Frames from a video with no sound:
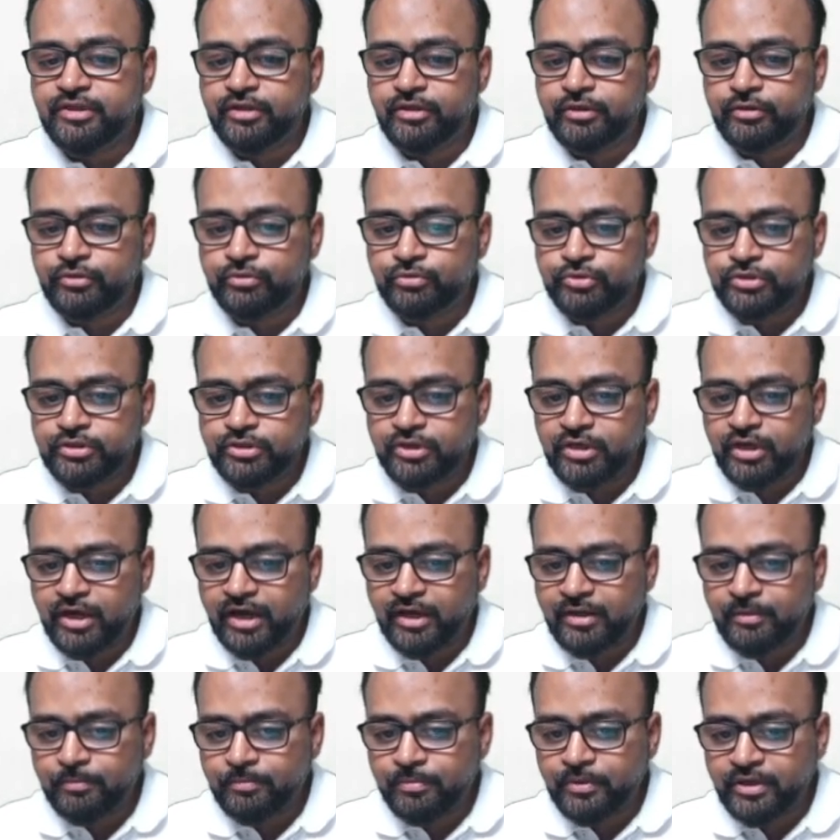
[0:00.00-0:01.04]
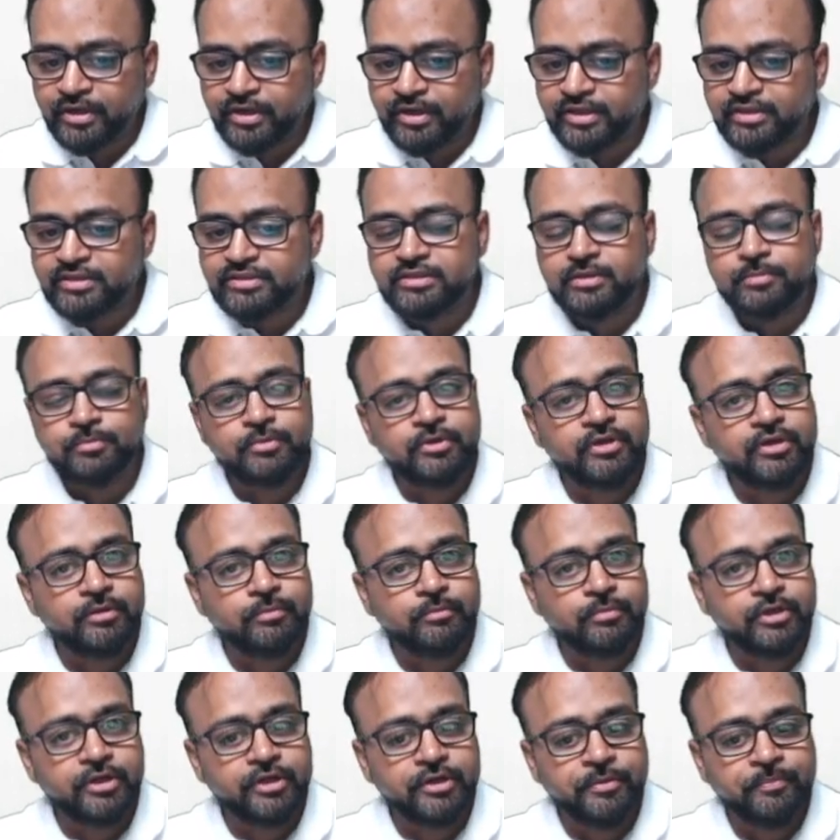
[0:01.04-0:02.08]
you see a hyperdense appearing
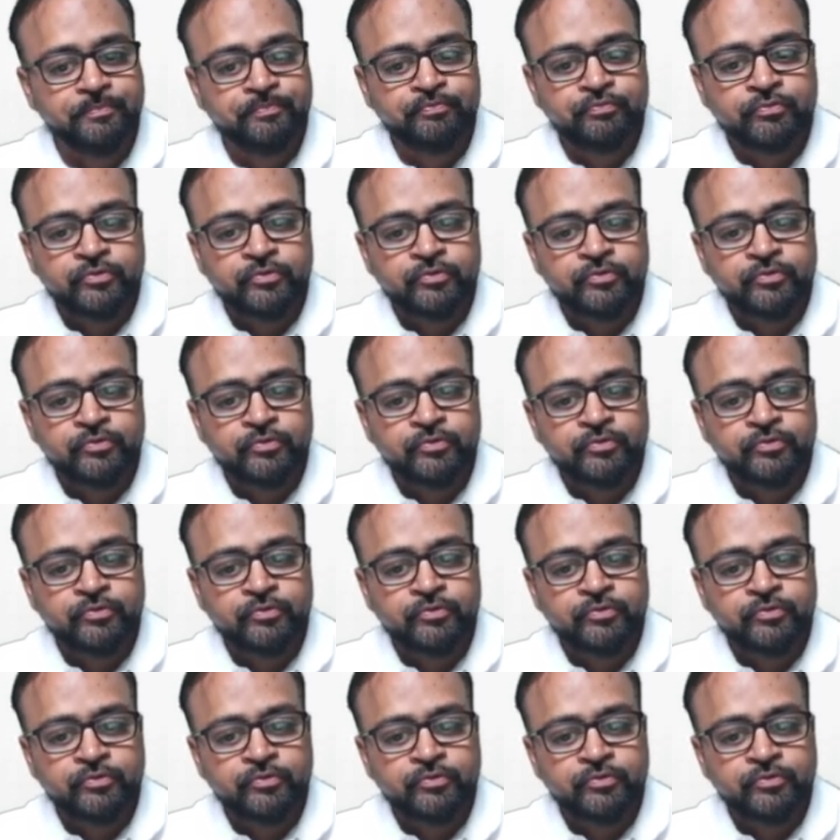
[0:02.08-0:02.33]
bleed